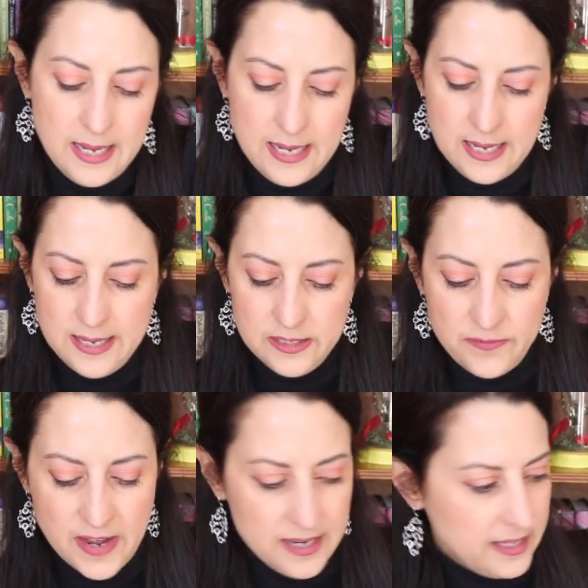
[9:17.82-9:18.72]
And
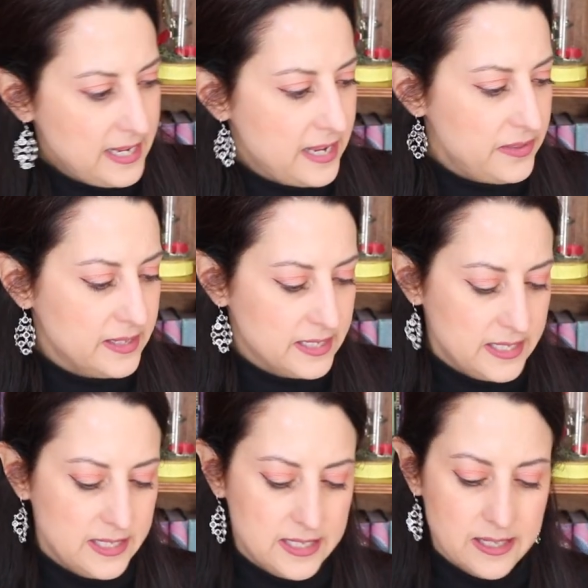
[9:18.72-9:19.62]
finally, I think
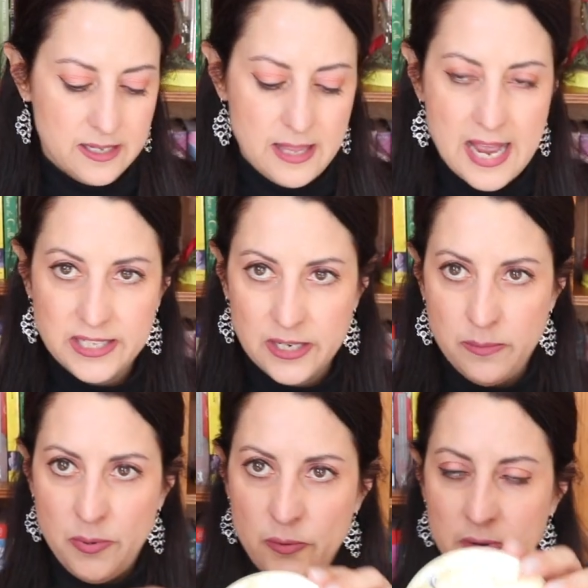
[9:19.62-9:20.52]
this is the last
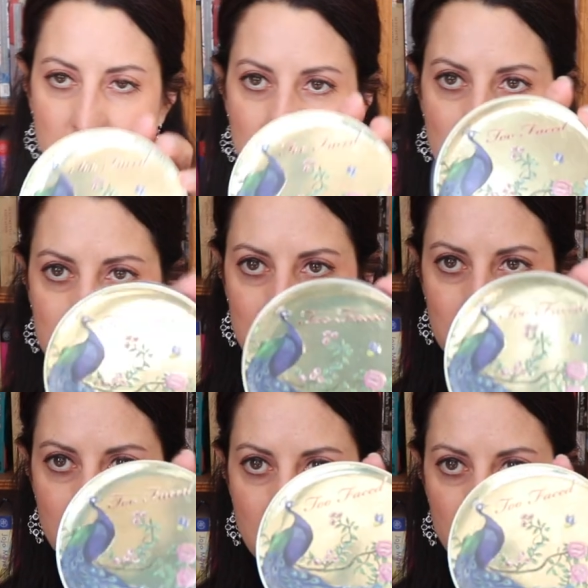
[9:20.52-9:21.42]
component.
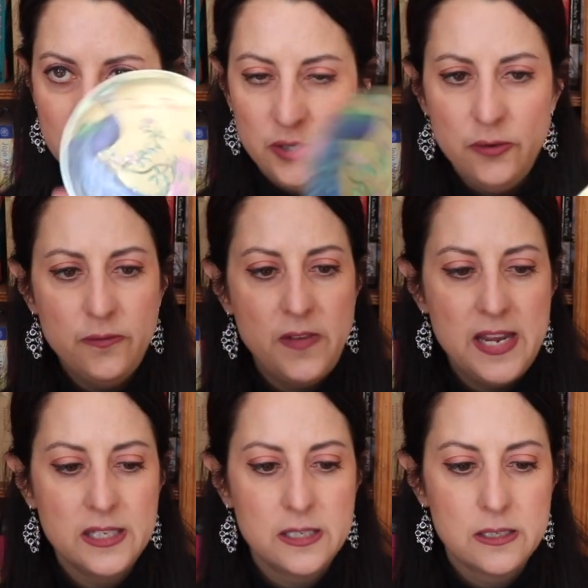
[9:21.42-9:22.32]
It's a
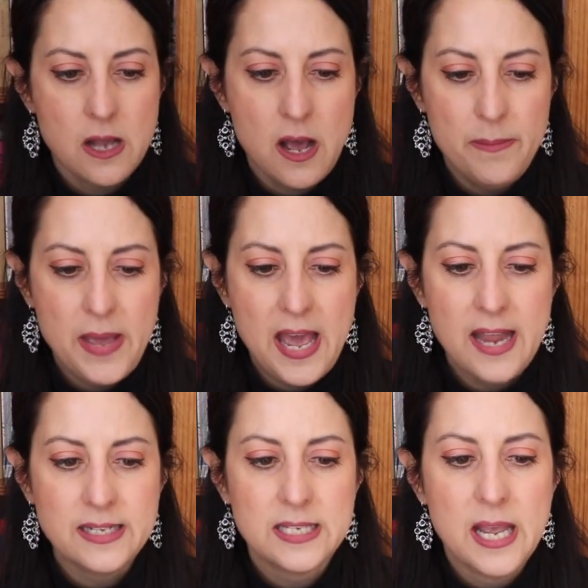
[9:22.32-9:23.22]
two-faced
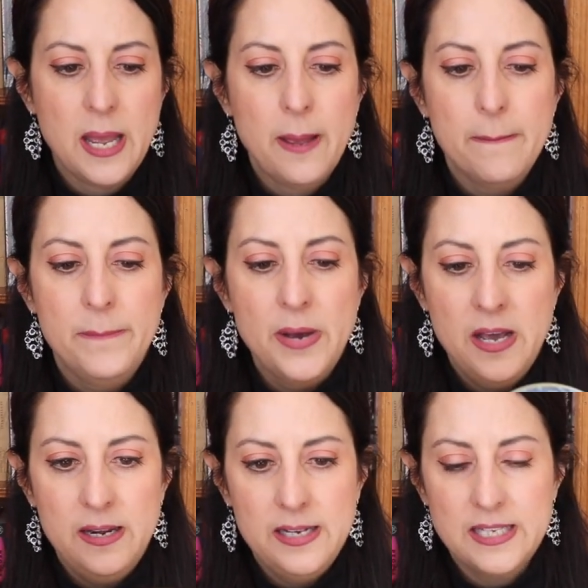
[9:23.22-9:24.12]
compact,
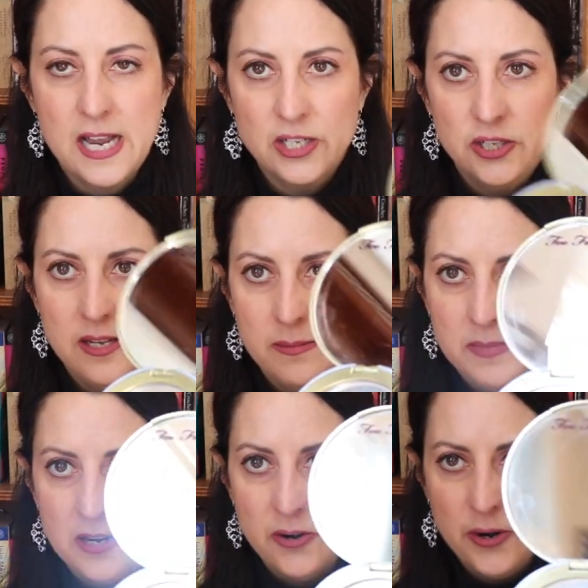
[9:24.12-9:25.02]
but it's actually a
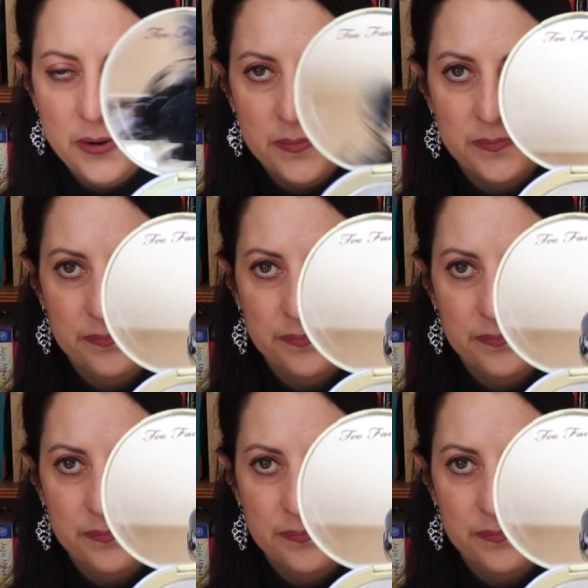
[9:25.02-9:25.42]
mirror,